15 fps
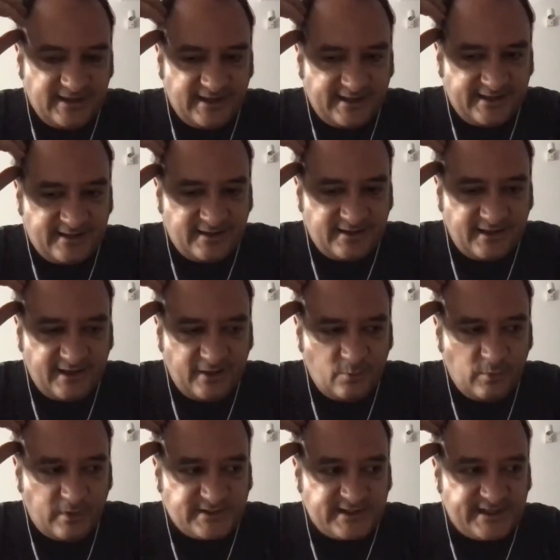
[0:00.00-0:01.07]
And he
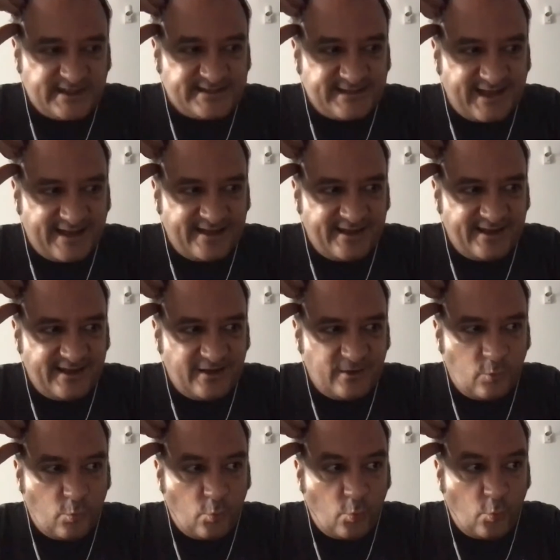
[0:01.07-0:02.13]
was studying
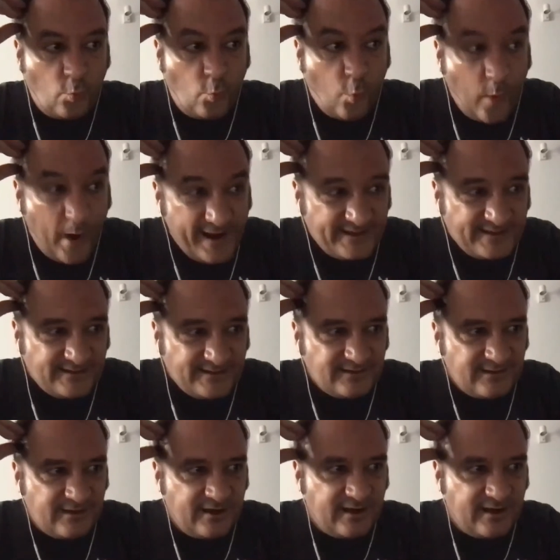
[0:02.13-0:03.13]
when